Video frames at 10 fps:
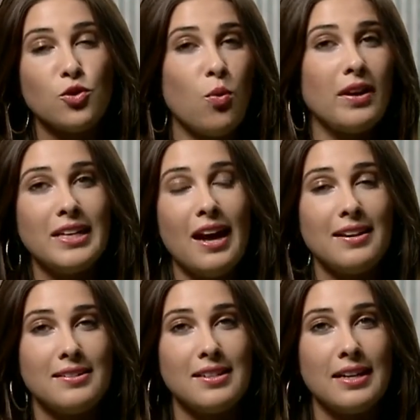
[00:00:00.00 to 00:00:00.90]

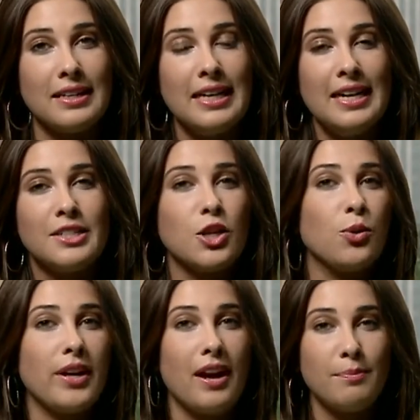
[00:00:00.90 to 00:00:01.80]
2019 to
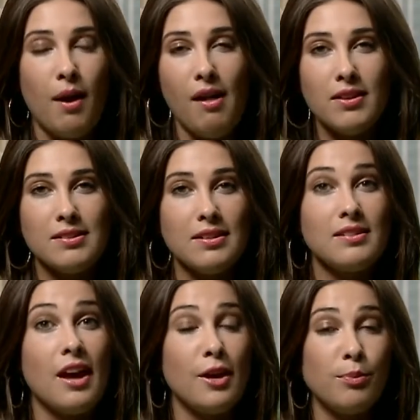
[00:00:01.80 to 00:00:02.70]
create
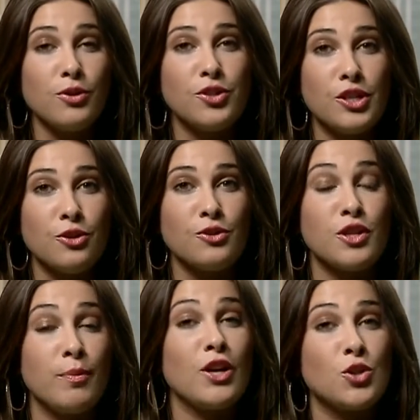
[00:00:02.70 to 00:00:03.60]
policies and procedures
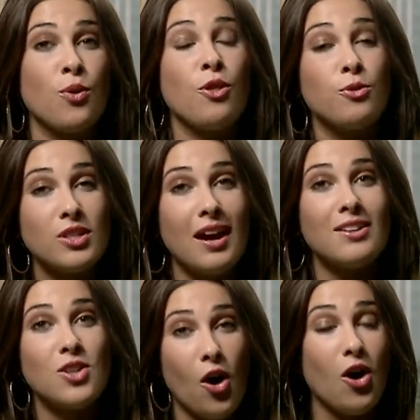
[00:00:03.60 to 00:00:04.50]
to make sure those
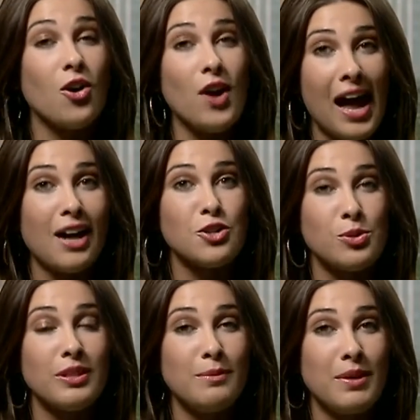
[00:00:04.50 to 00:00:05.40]
guns are
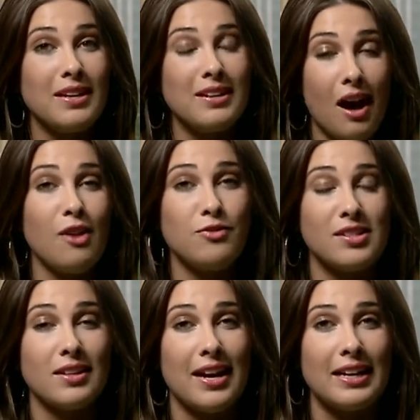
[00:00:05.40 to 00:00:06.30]
actually being
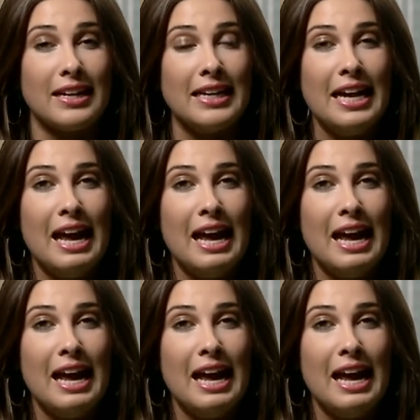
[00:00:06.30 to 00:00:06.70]
confiscated.